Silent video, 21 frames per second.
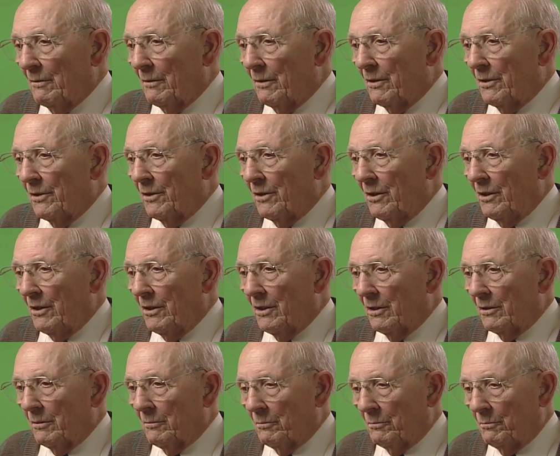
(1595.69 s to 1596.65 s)

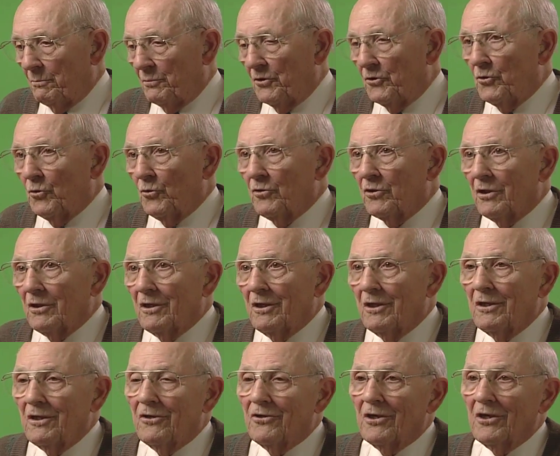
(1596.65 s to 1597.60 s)
The Paducah,
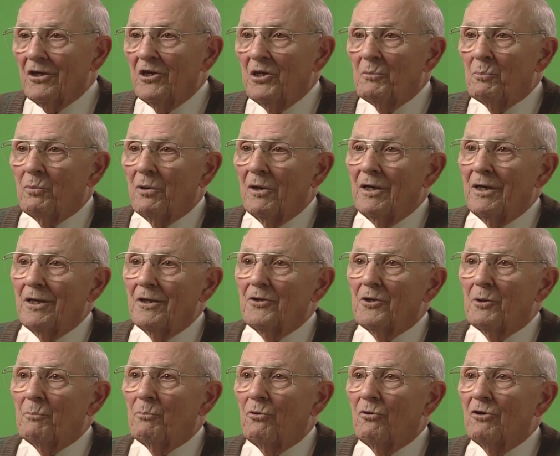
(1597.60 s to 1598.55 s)
Kentucky plant,
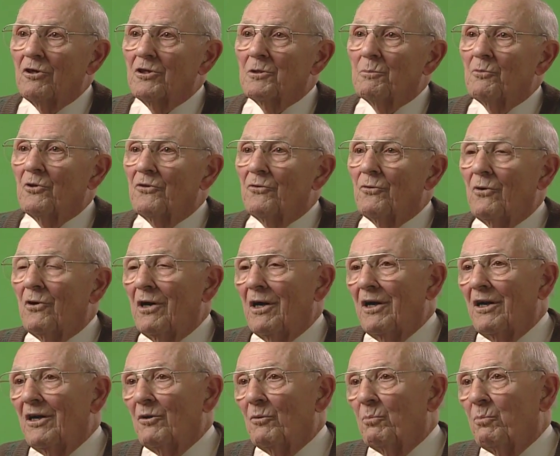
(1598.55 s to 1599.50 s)
the Portsmouth,
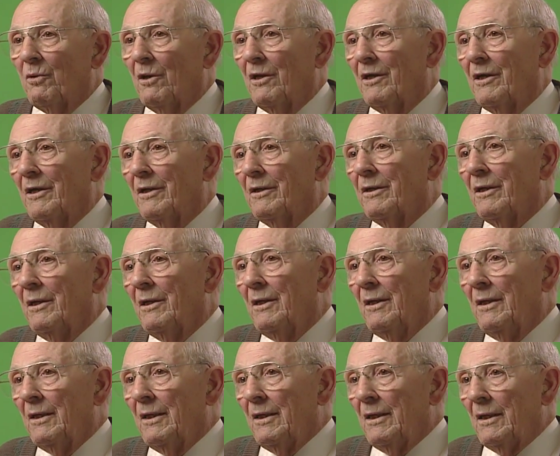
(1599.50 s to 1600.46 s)
Ohio plant,
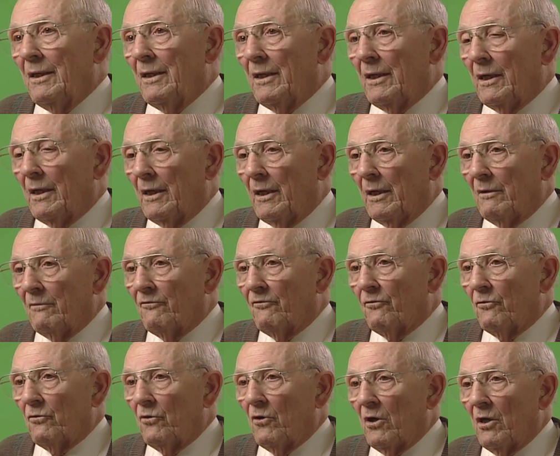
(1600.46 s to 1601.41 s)
and
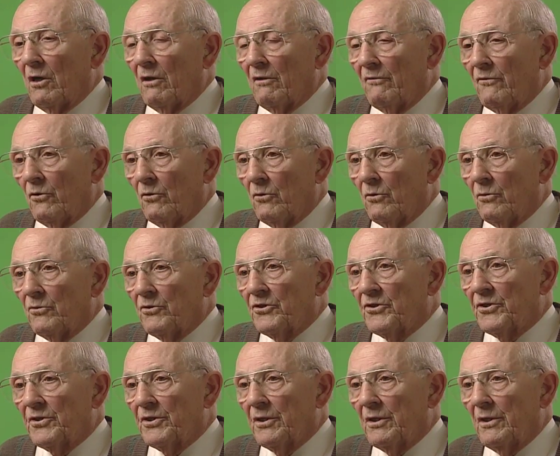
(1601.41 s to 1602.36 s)
for all of
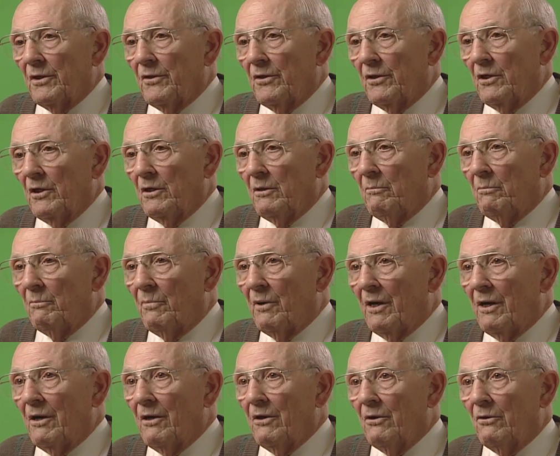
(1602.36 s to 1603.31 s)
those, the
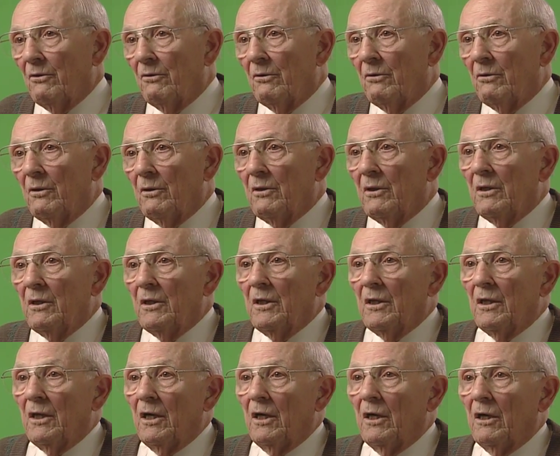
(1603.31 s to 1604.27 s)
barrier
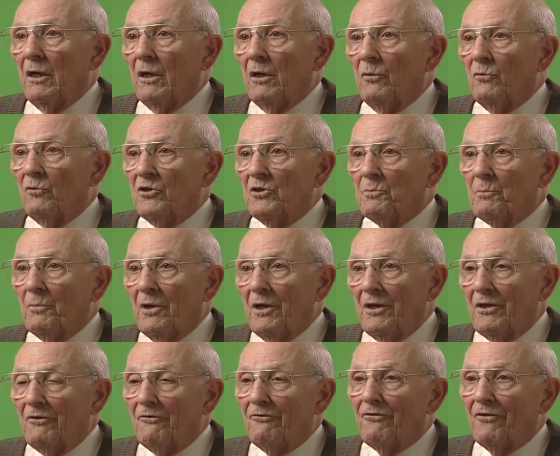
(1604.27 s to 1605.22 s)
was
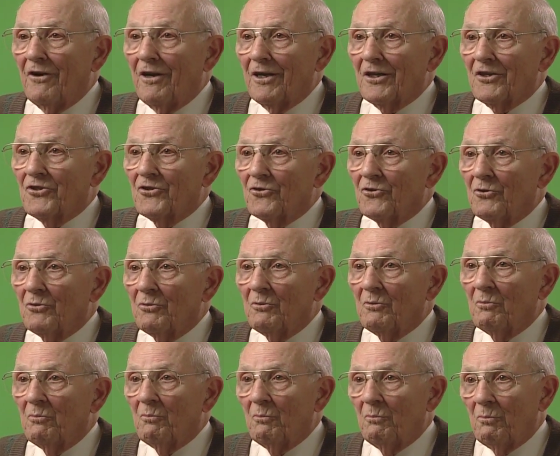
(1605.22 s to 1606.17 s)
manufactured
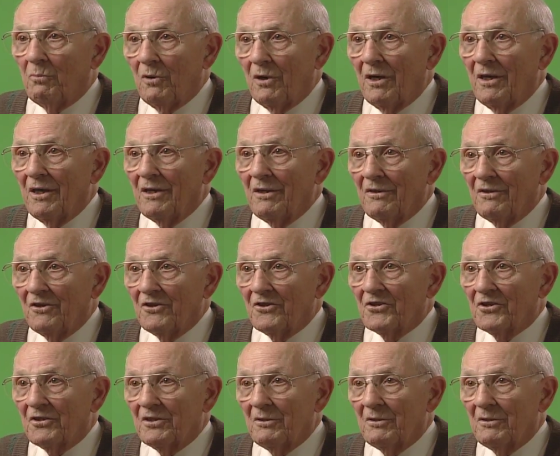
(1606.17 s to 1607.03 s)
by this